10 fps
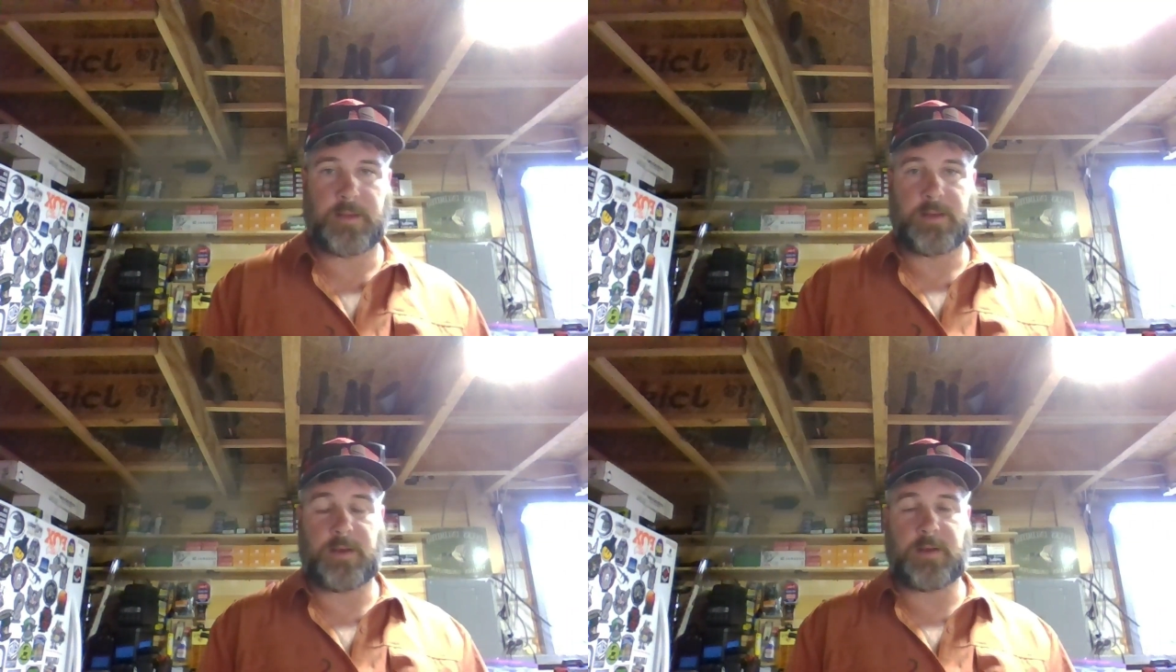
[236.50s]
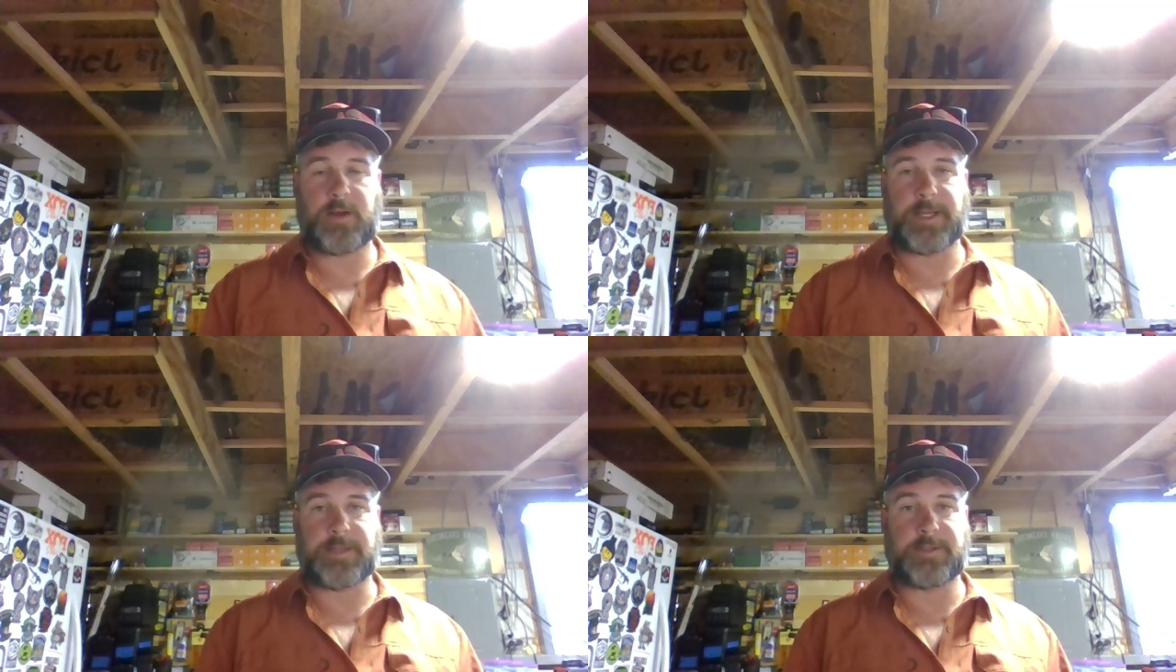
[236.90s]
All
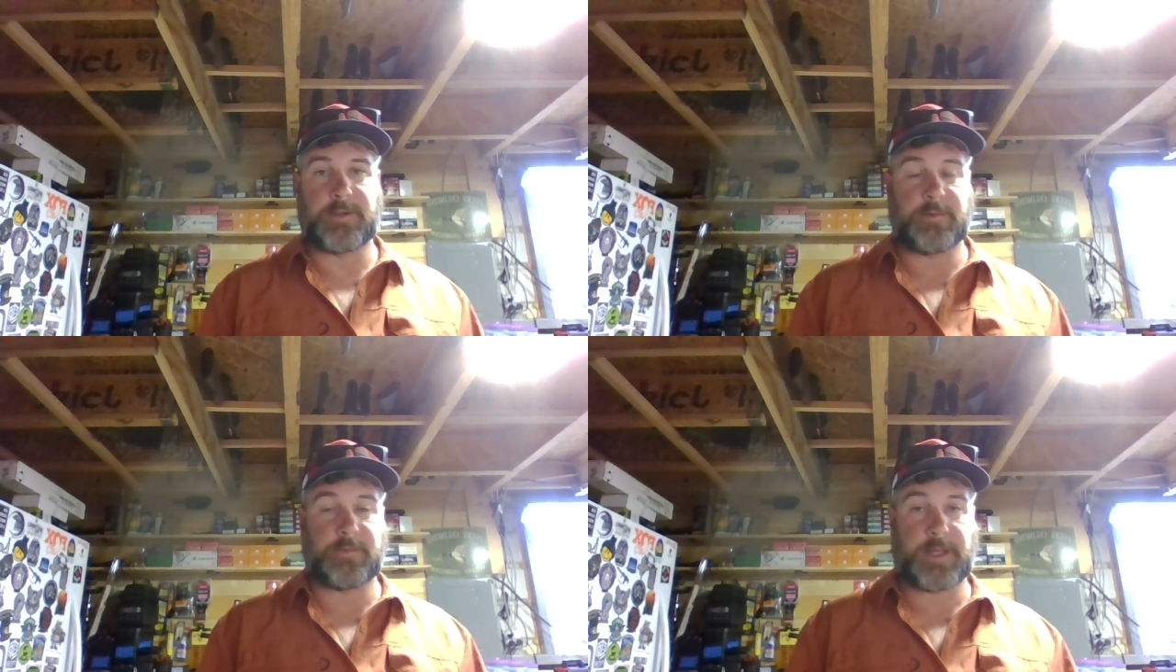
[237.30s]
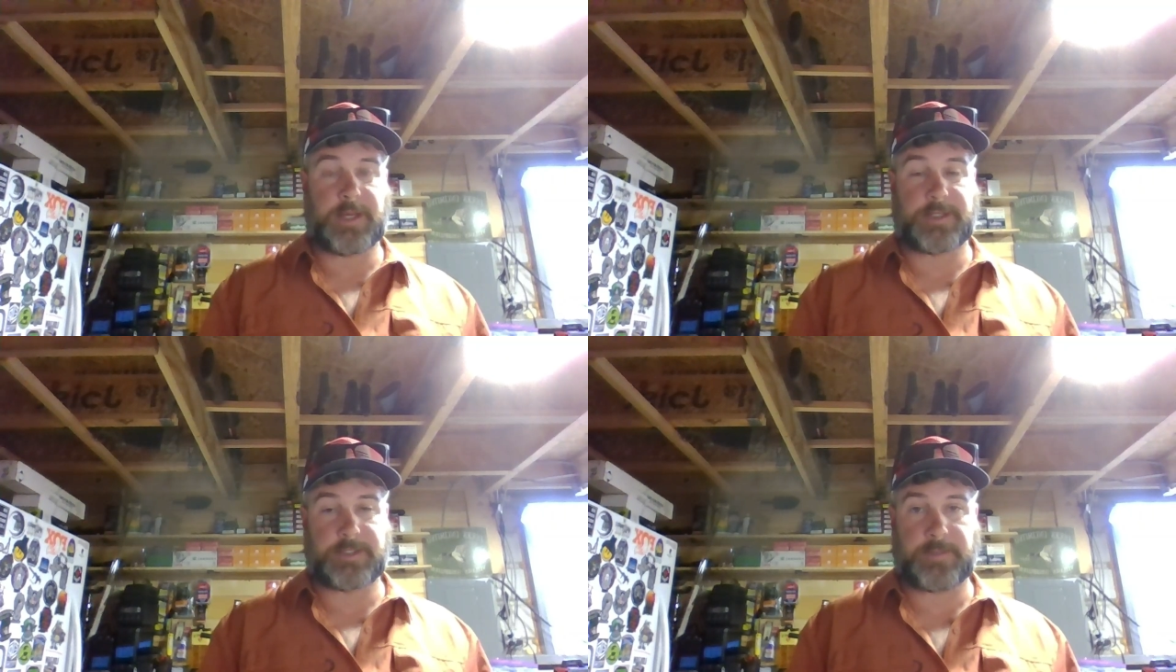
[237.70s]
right, so that
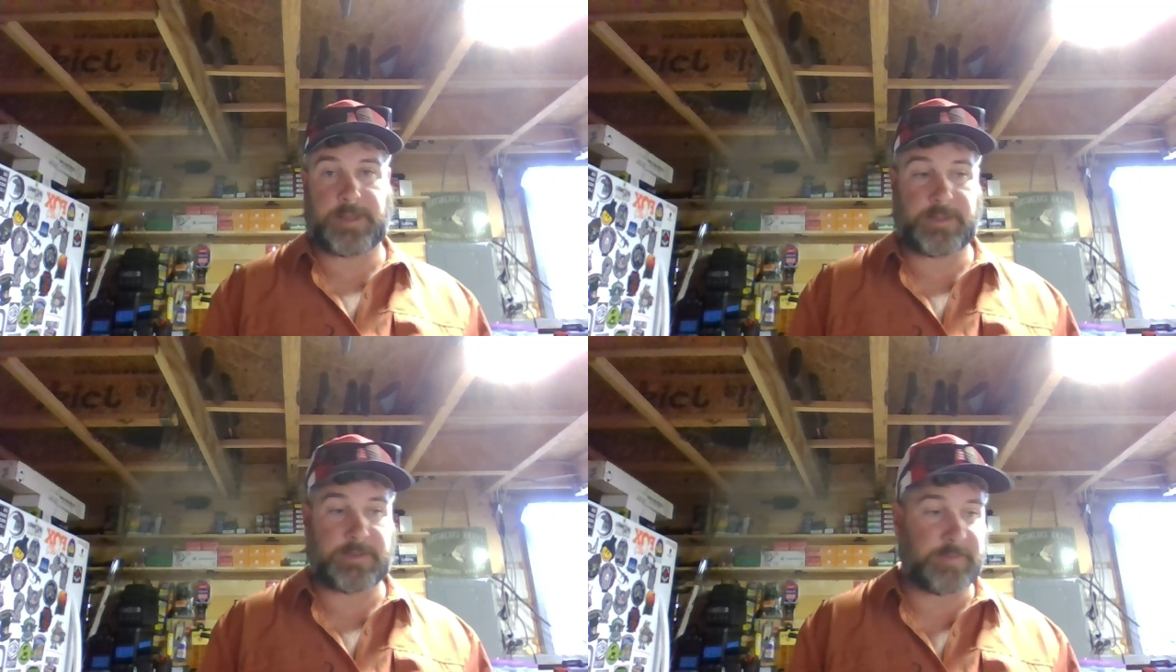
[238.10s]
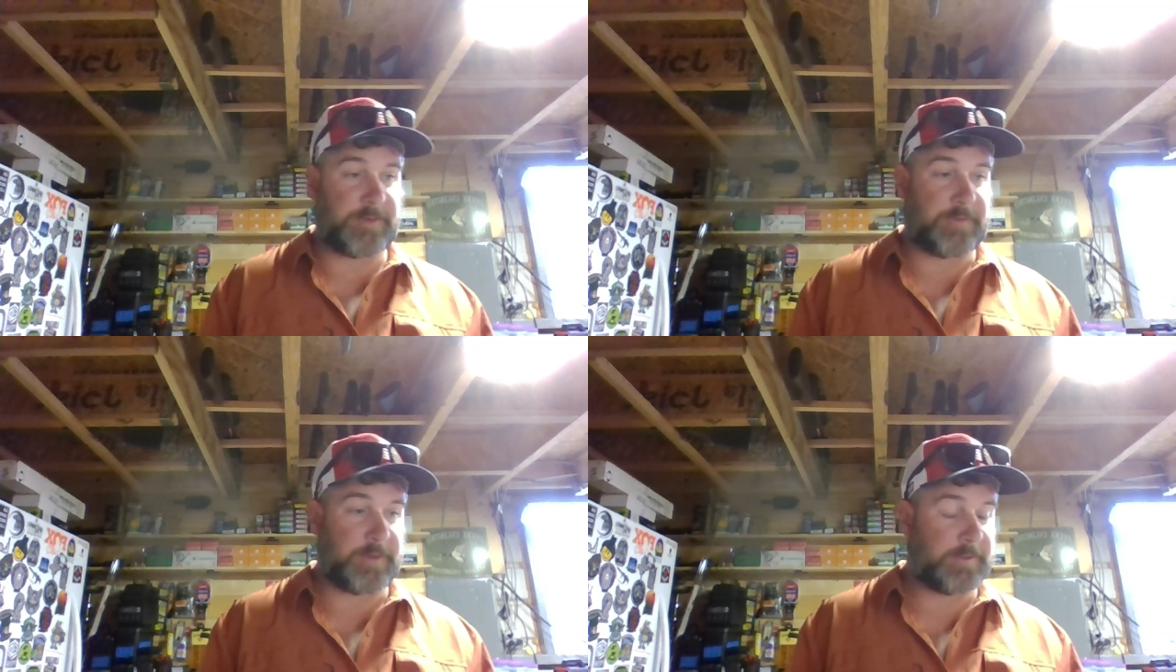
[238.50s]
actually made some
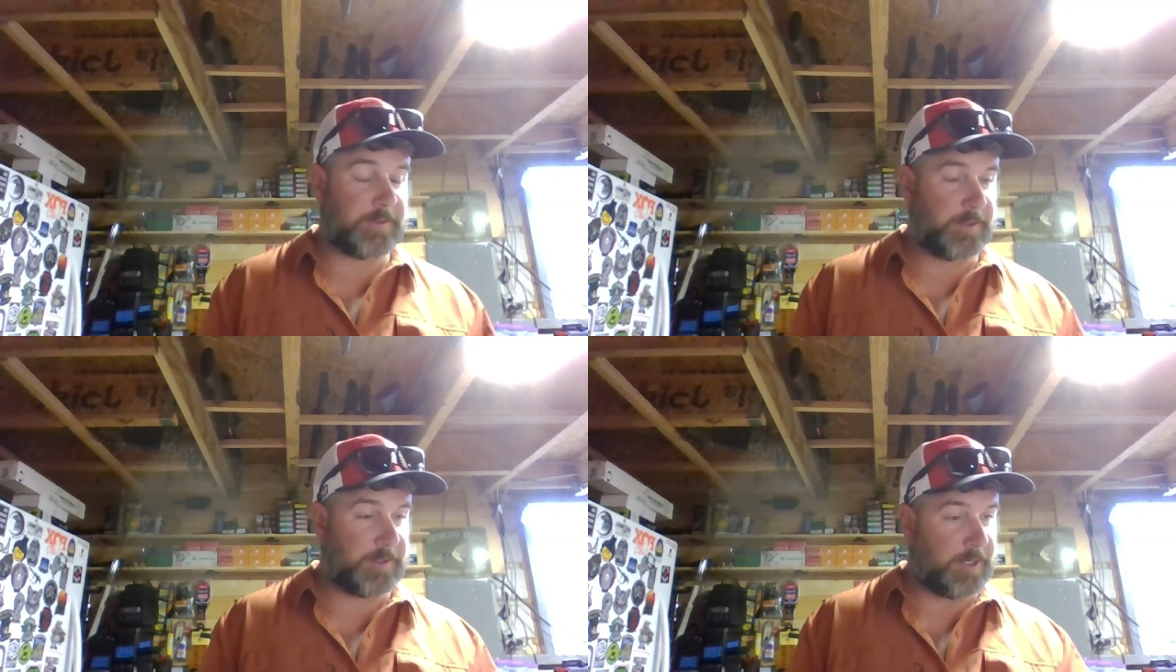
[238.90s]
difference.